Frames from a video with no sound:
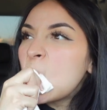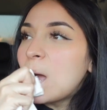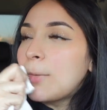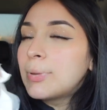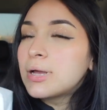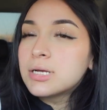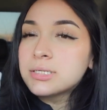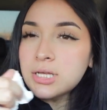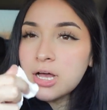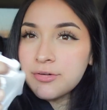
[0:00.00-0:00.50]

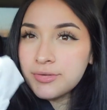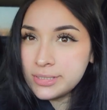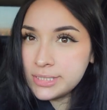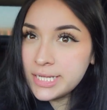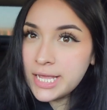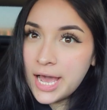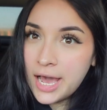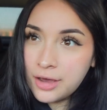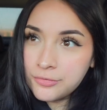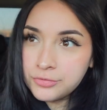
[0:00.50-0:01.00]
Because
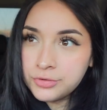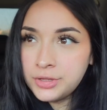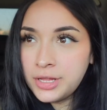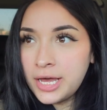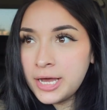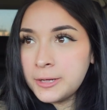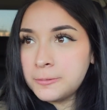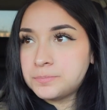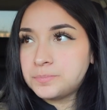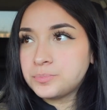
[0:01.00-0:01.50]
obviously after
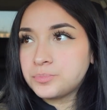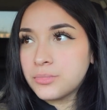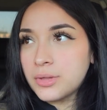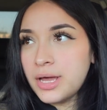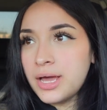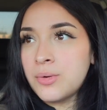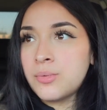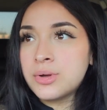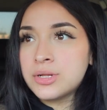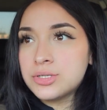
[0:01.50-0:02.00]
that,
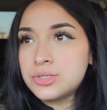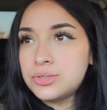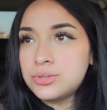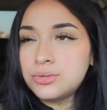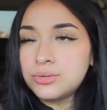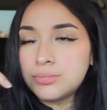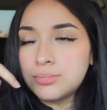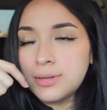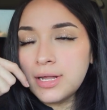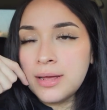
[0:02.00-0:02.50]
I went
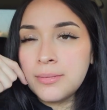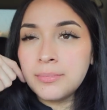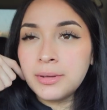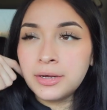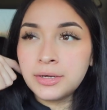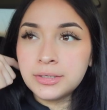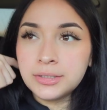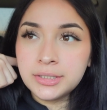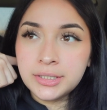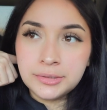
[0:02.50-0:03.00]
to Planned
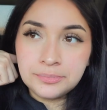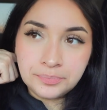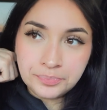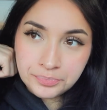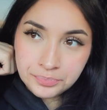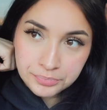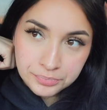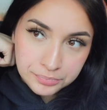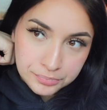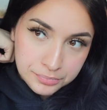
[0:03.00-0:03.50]
Parenthood
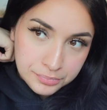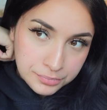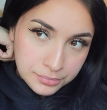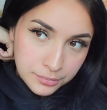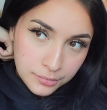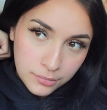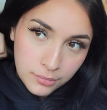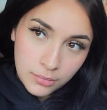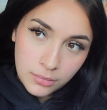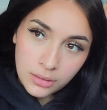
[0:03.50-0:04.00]

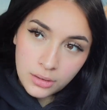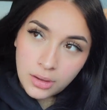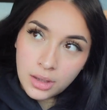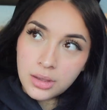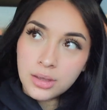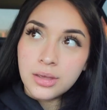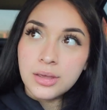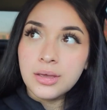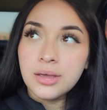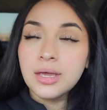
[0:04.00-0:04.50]

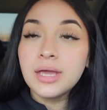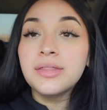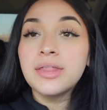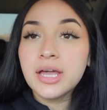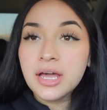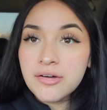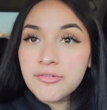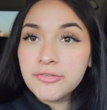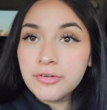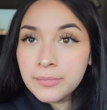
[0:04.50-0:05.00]
and they
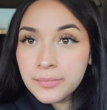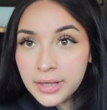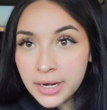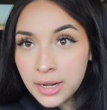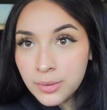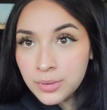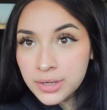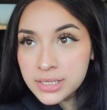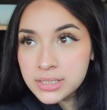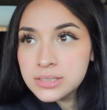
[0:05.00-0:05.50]
confirmed that
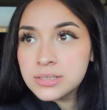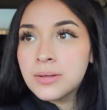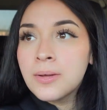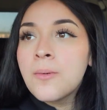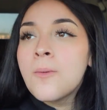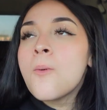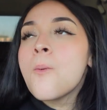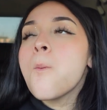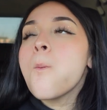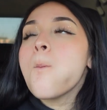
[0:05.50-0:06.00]
I was.
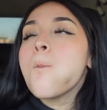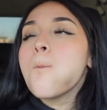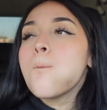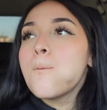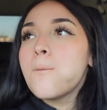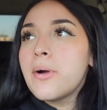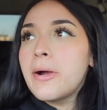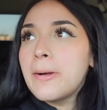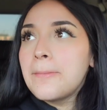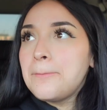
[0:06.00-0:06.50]

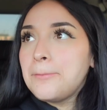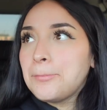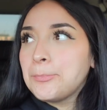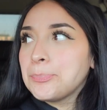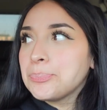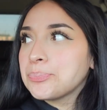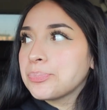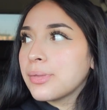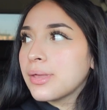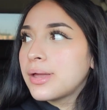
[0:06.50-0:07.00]
But
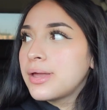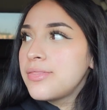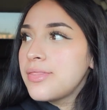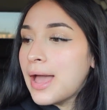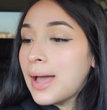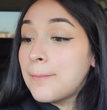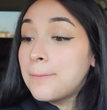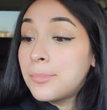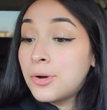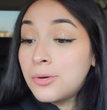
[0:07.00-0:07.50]
in
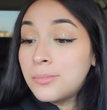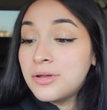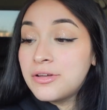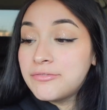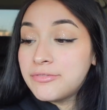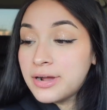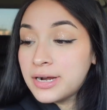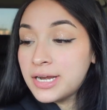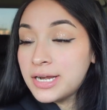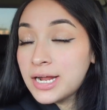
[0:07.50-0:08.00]
that moment,
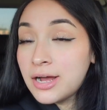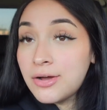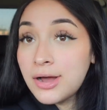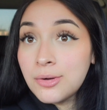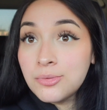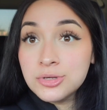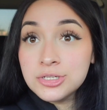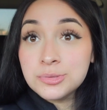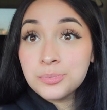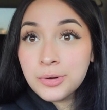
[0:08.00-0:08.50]
finding out I
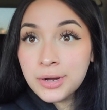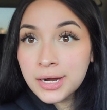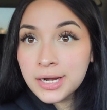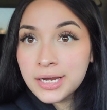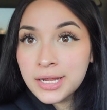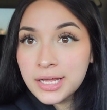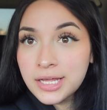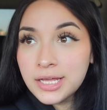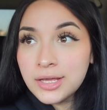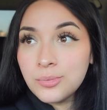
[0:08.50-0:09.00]
was
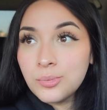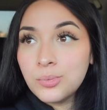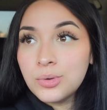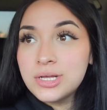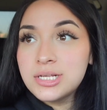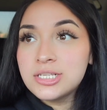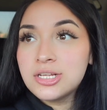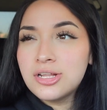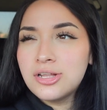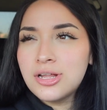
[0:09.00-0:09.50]
pregnant, it
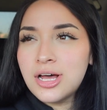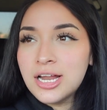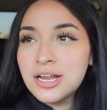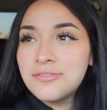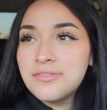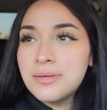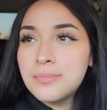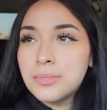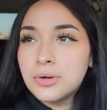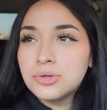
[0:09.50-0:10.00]
was a lot
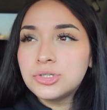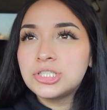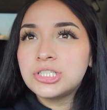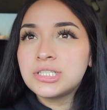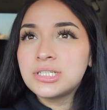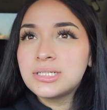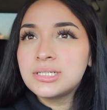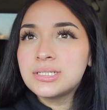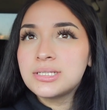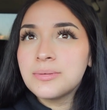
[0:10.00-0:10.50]
of
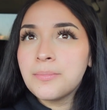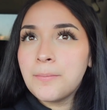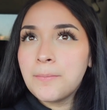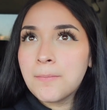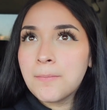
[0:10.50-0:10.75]
emotions.